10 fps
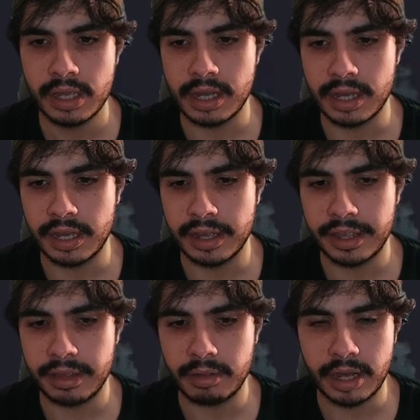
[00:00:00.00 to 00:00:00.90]

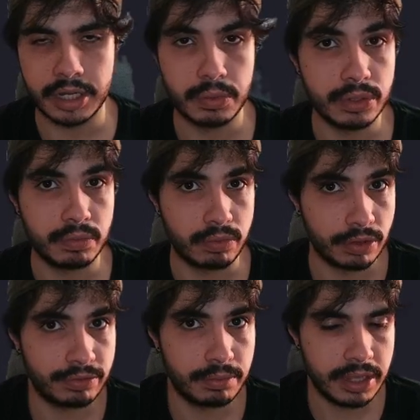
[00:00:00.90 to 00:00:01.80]
and it would
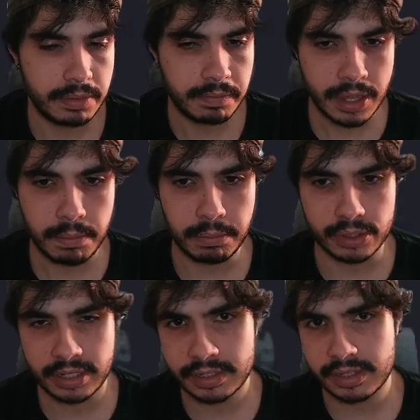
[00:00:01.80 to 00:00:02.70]
run for me, but
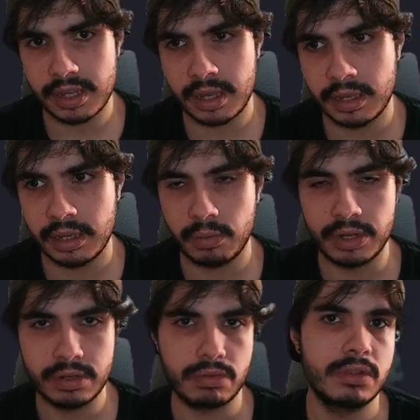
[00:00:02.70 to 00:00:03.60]
chances are
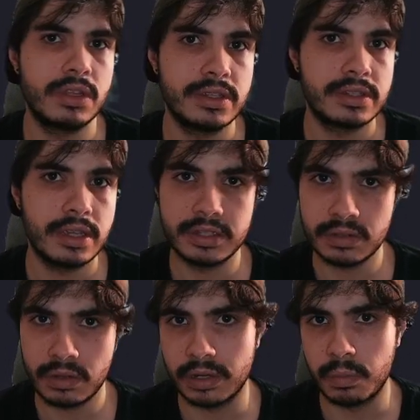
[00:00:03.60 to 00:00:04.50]
when you run this, it's
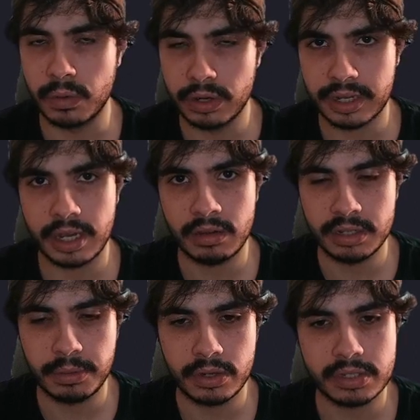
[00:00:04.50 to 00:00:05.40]
not going to work out of
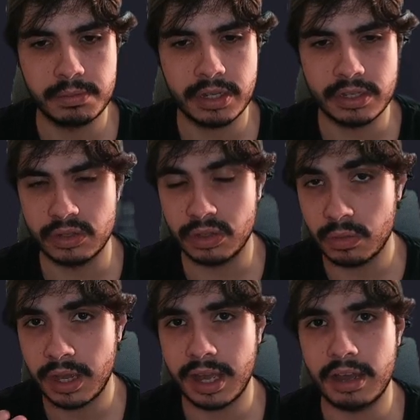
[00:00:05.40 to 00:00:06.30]
the box because you
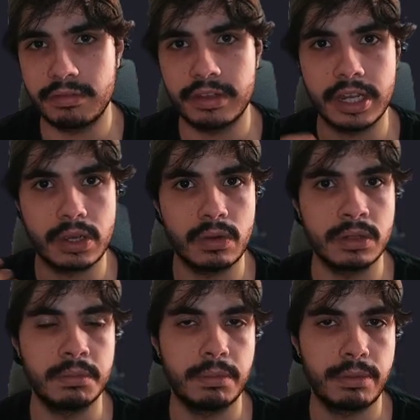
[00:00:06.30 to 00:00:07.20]
don't have a
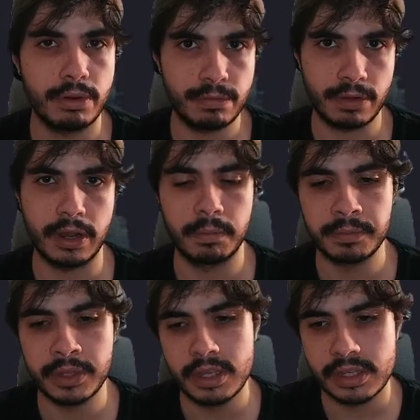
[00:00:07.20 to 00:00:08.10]
Conan profile.
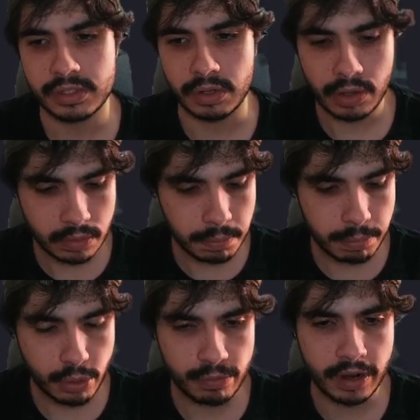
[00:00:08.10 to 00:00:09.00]
So a Conan
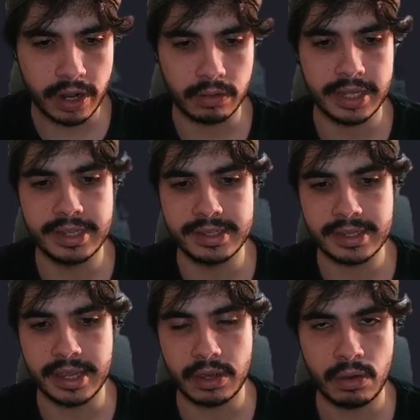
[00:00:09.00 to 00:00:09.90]
profile is
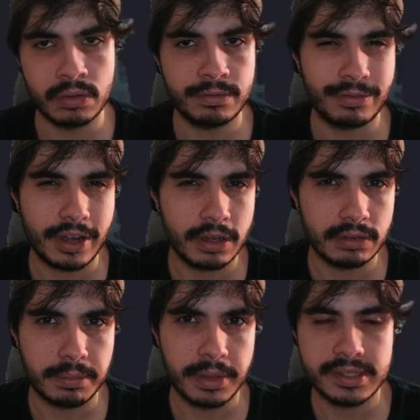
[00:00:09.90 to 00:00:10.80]
a Conan file
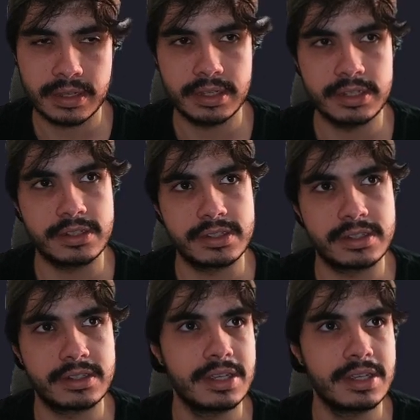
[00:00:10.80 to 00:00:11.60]
that basically just